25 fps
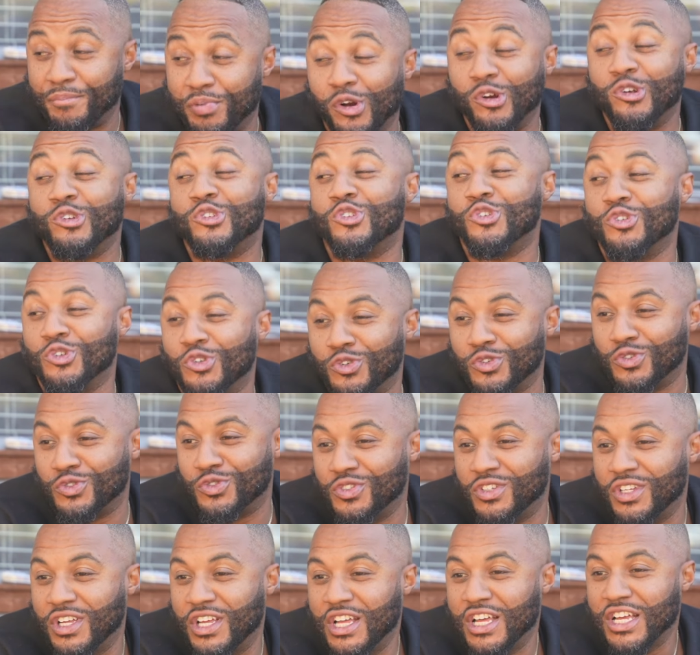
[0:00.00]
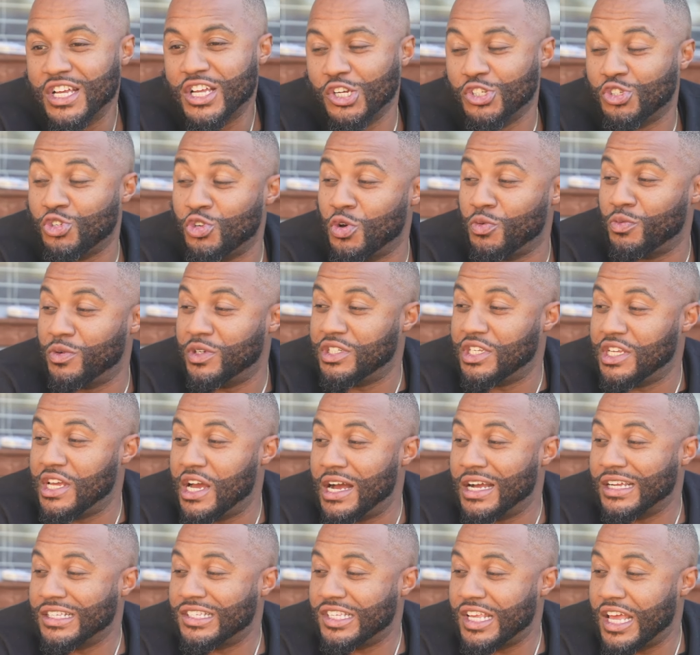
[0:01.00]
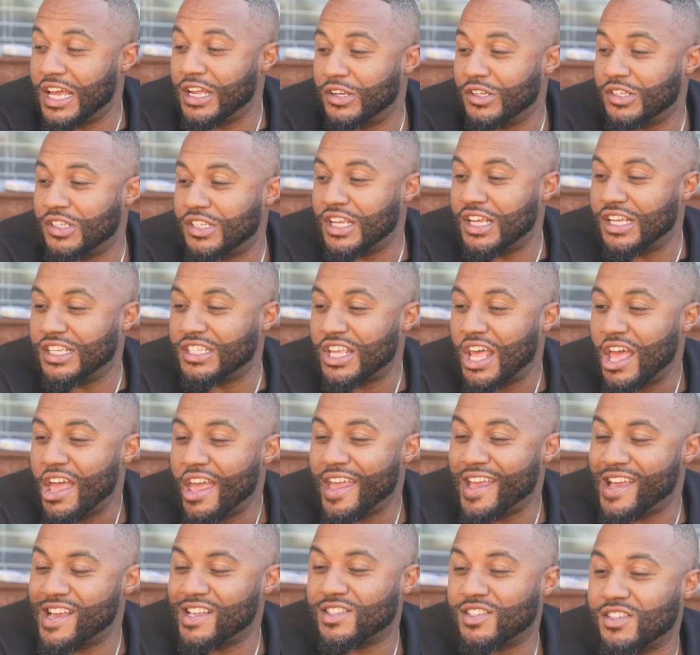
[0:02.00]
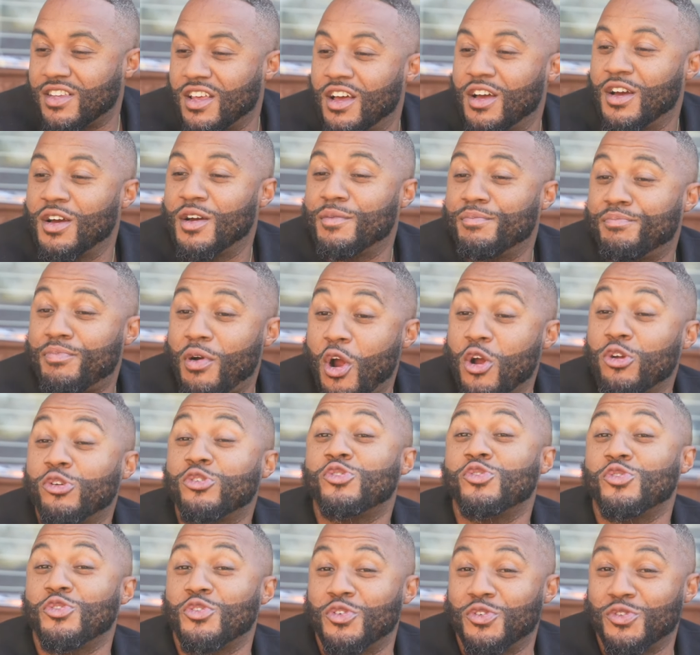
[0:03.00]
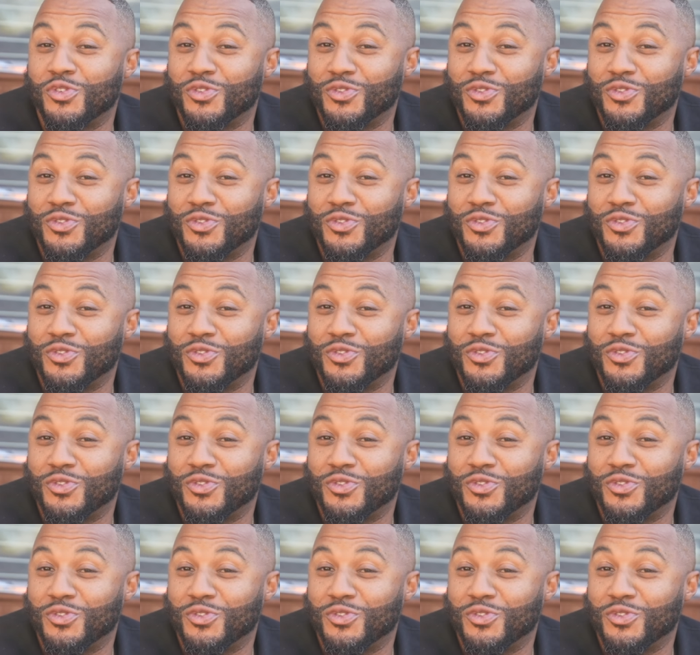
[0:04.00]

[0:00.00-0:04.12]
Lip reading: personal? Because when Deion Sanders says it's personal.